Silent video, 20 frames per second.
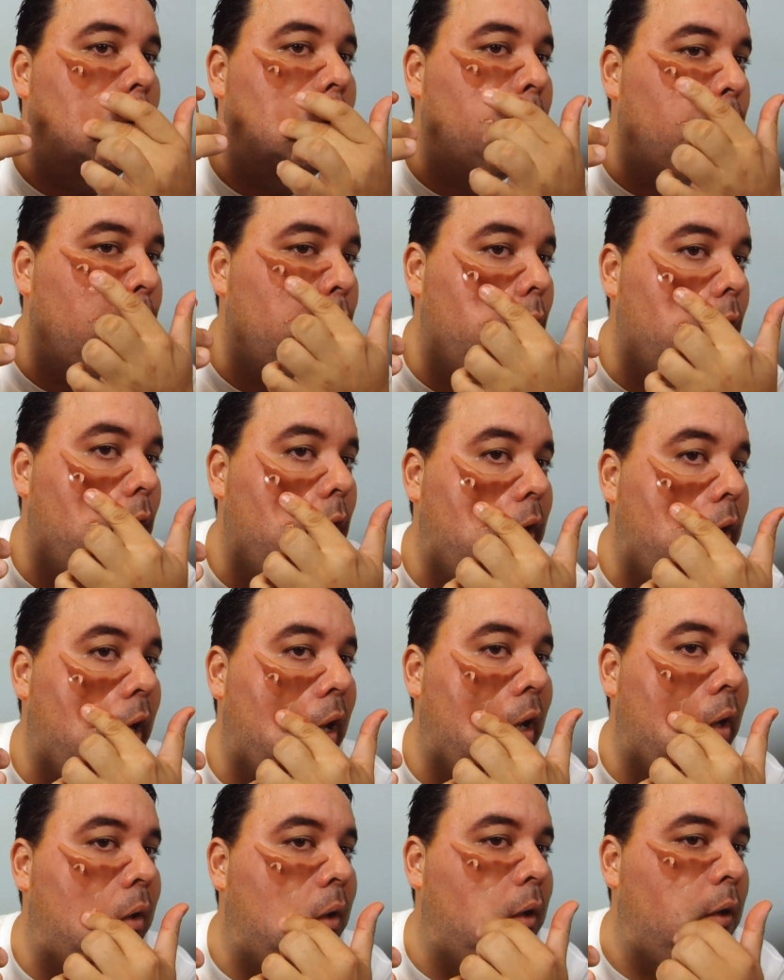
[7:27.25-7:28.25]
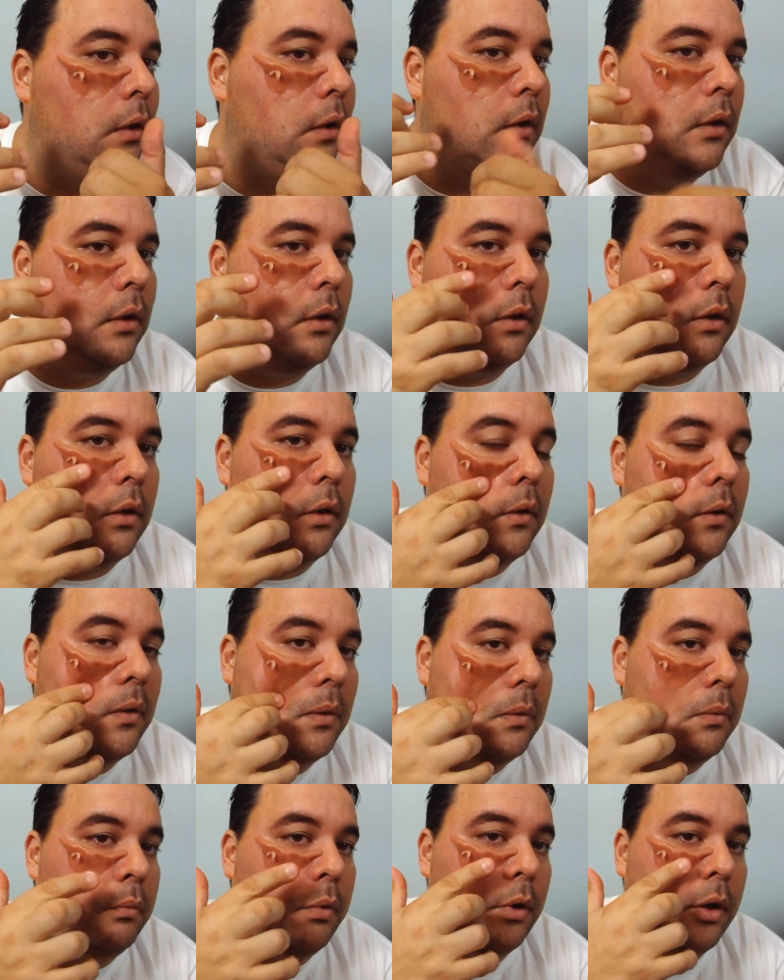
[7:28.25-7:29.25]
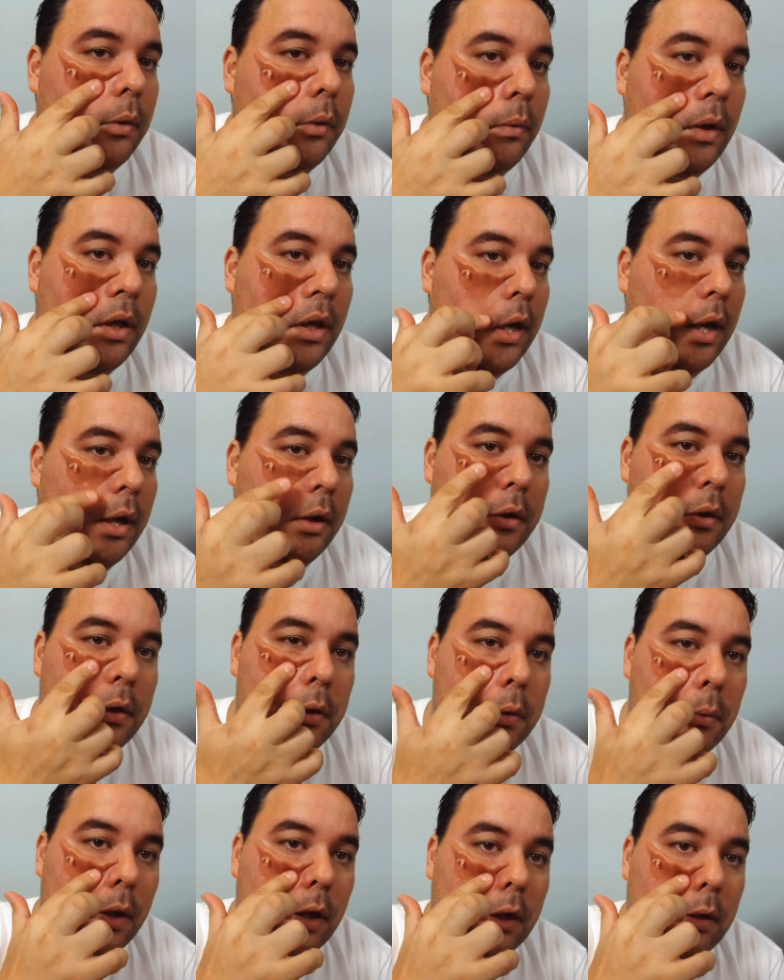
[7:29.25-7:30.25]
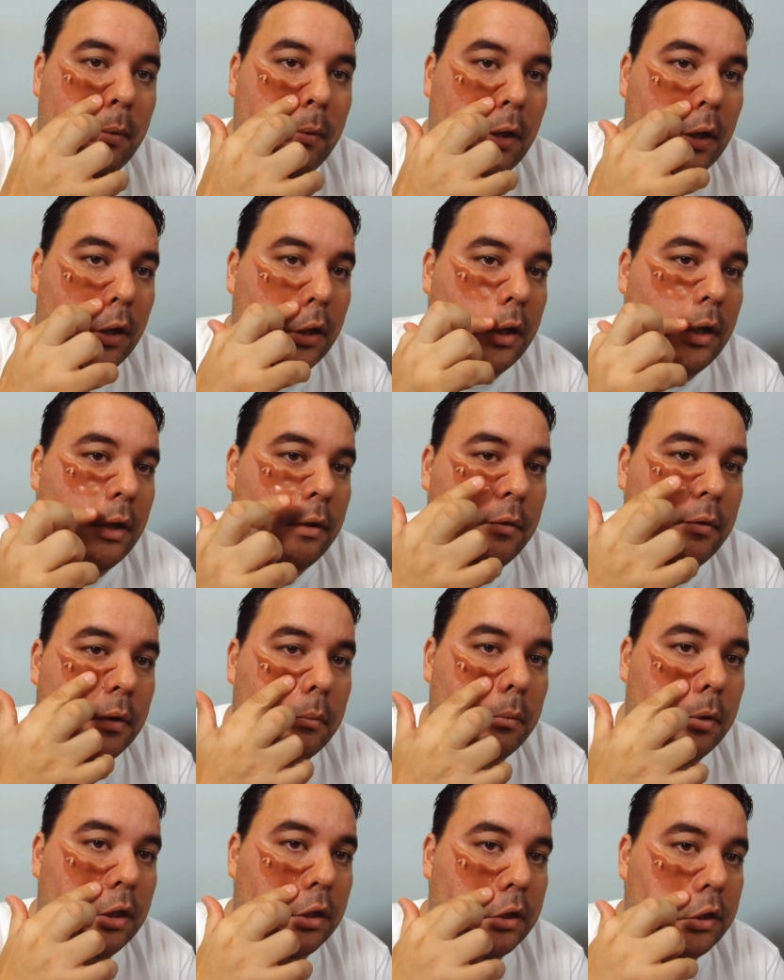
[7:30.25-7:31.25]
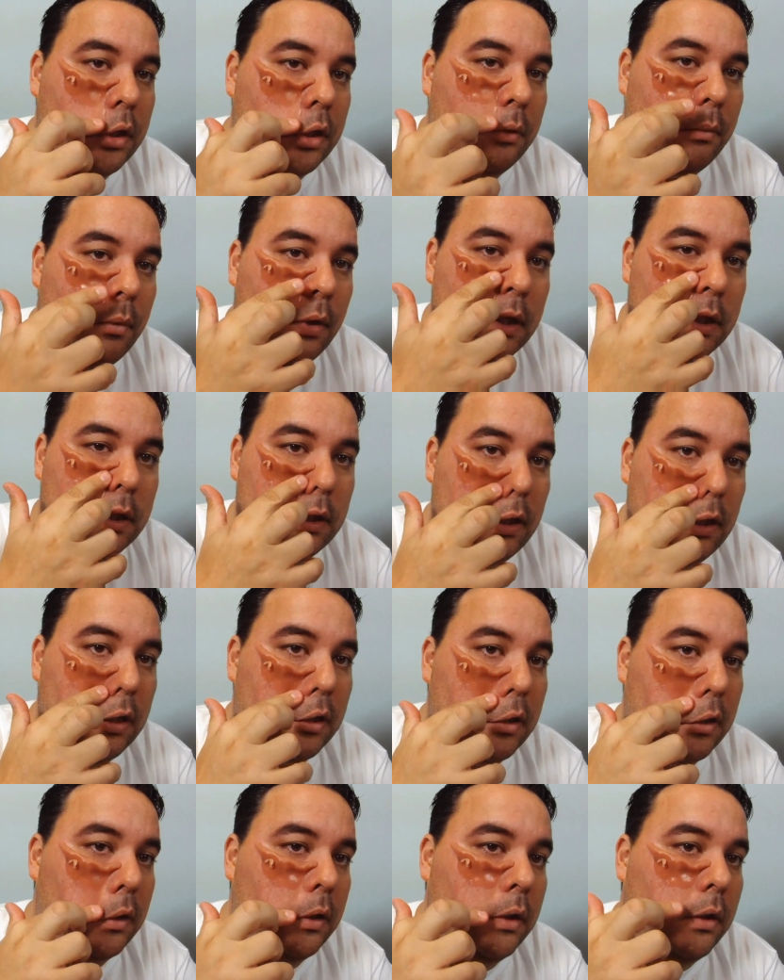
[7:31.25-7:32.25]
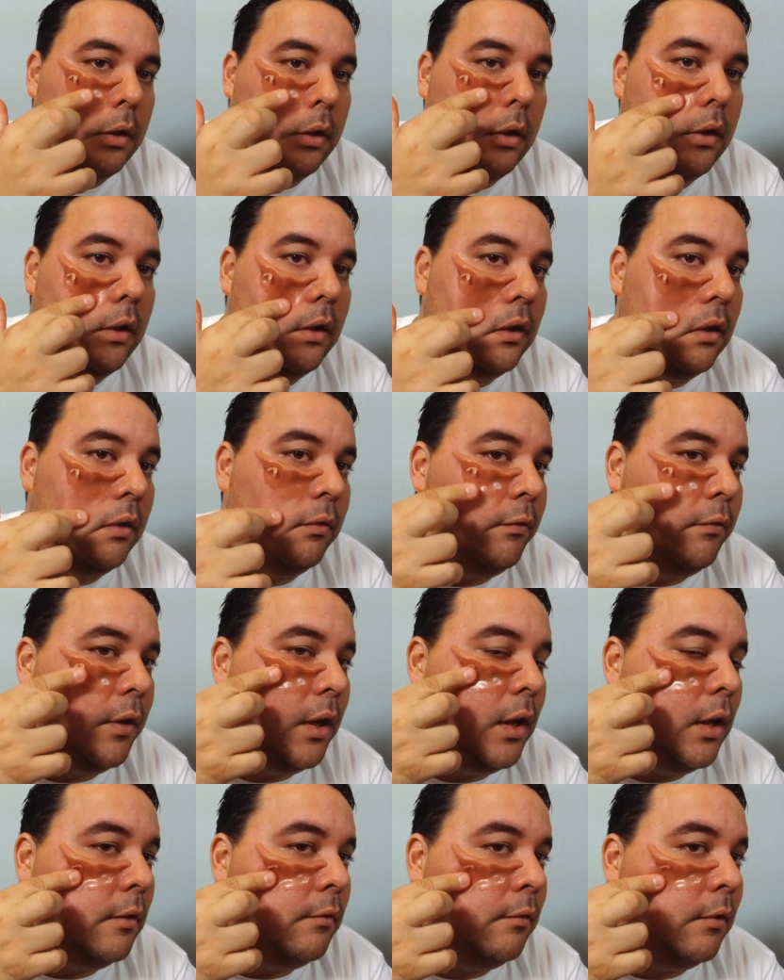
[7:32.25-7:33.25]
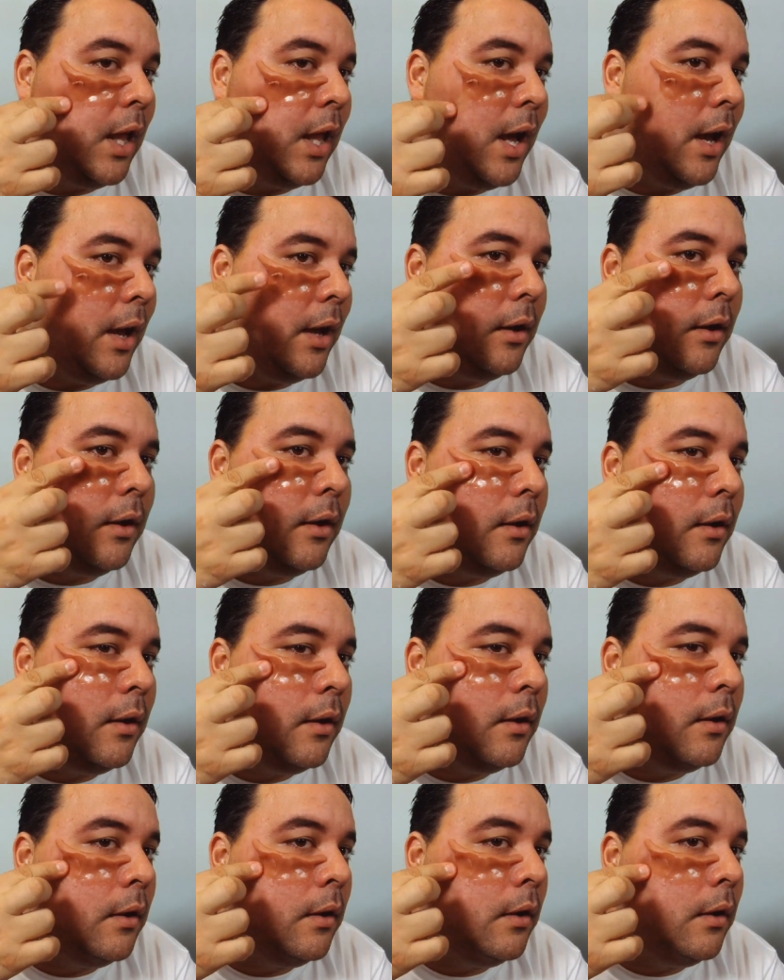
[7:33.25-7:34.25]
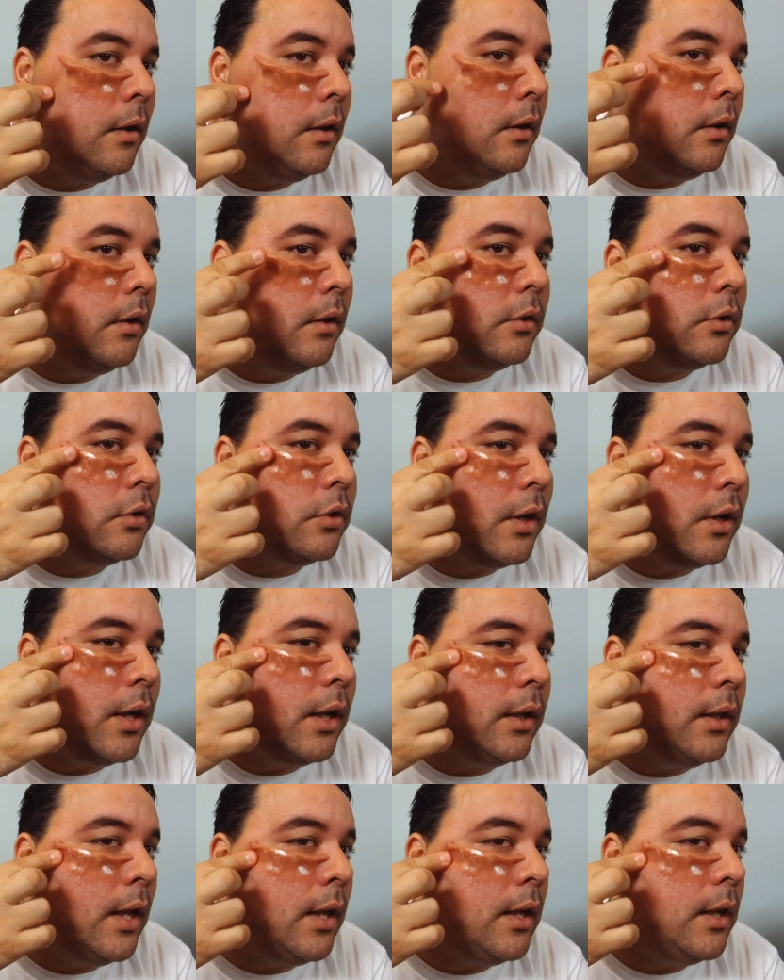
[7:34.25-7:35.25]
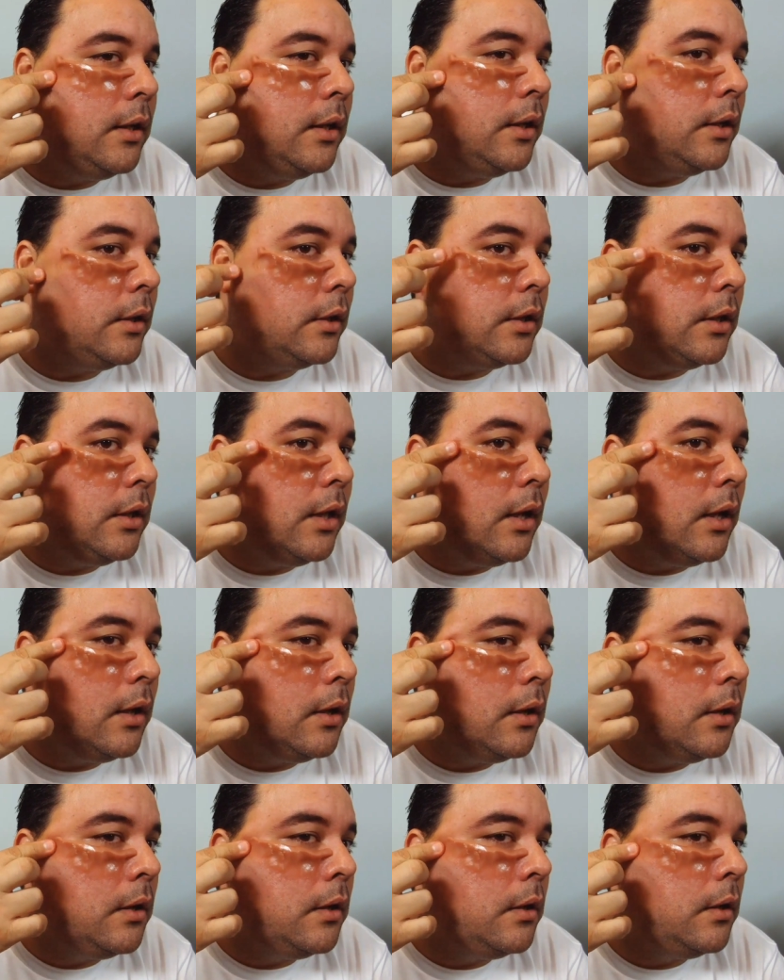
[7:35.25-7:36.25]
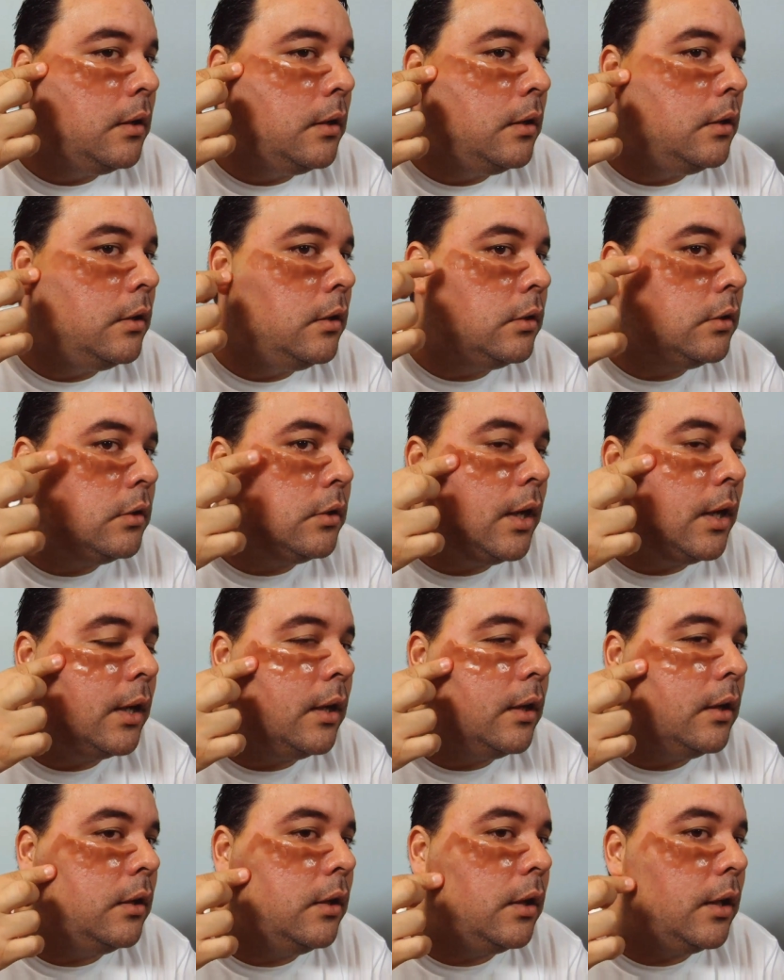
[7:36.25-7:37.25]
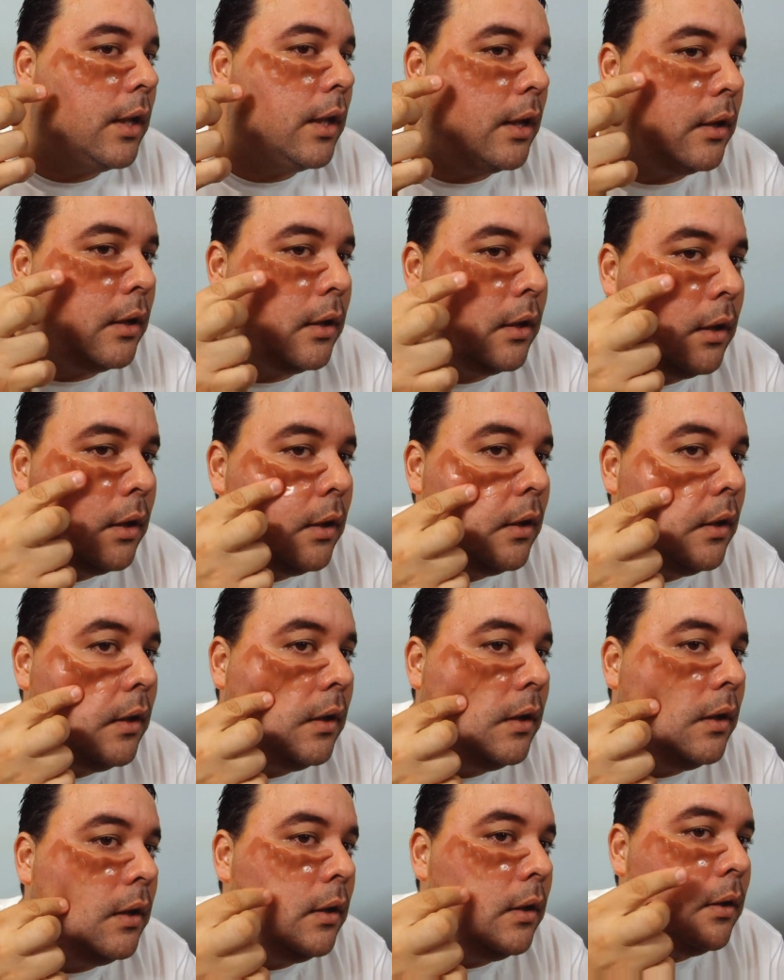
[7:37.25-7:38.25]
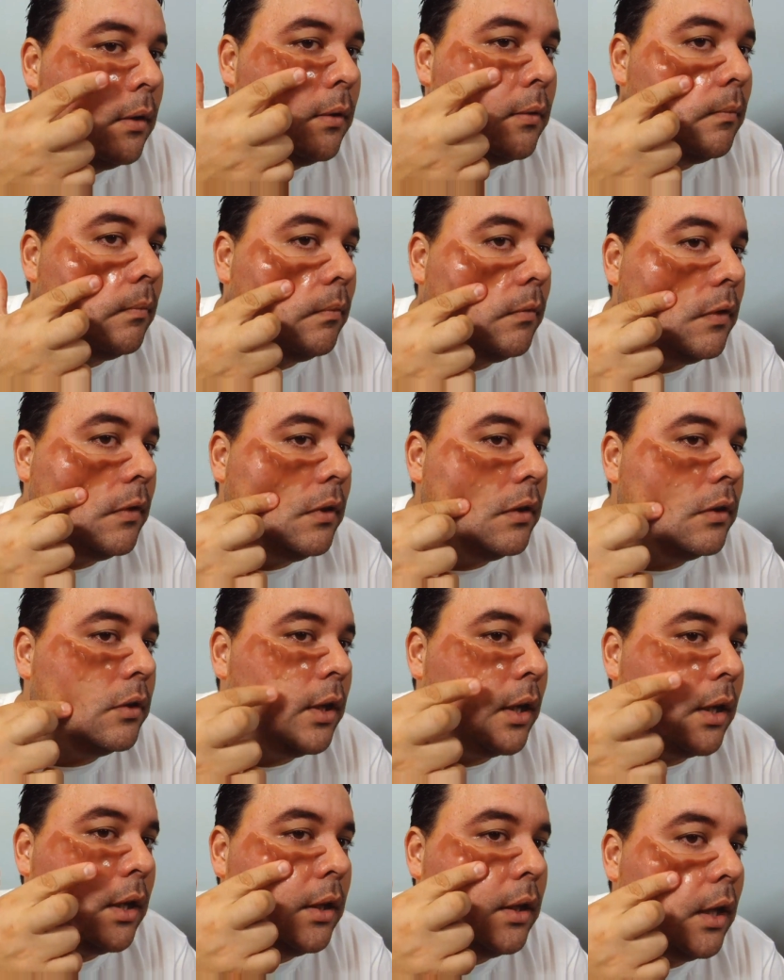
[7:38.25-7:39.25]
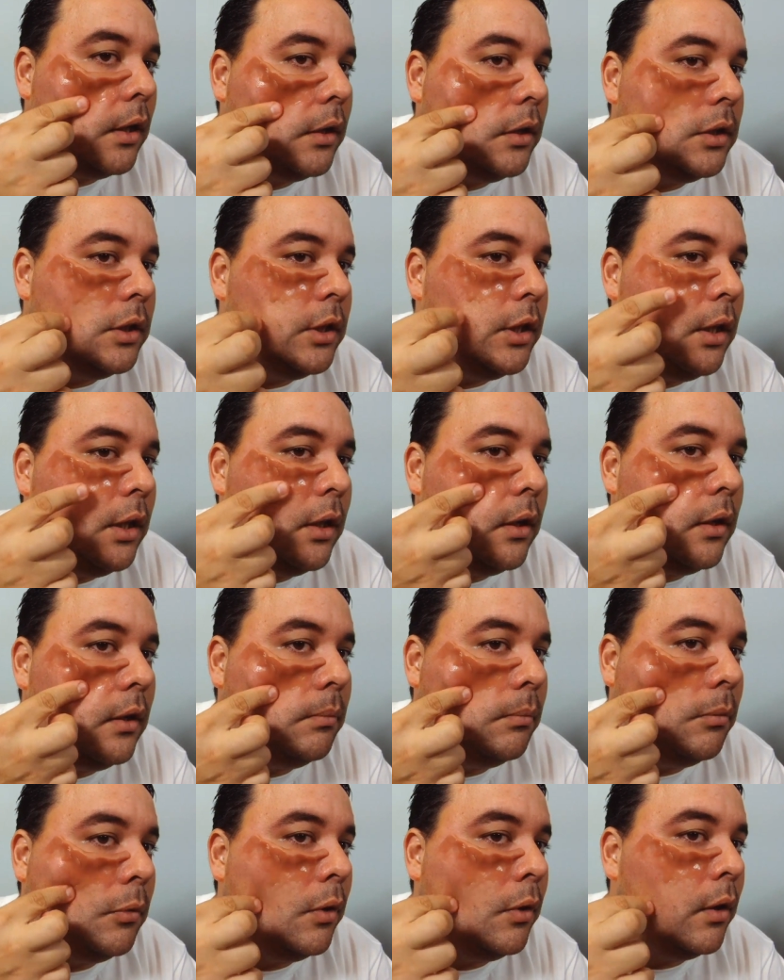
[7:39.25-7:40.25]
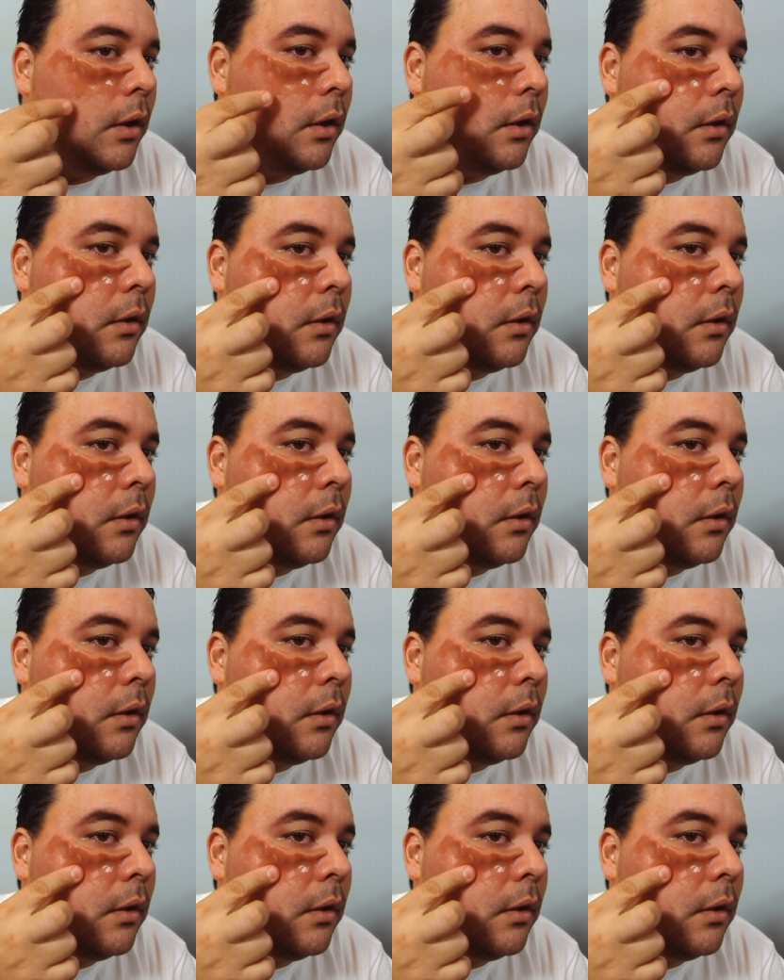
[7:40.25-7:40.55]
Pull it down. Bring it way down there. You want it to be uneven because you don't want to see a definitive line. Drag that in there. See that? Drag it. Look at that. You know, drag it down your cheek more.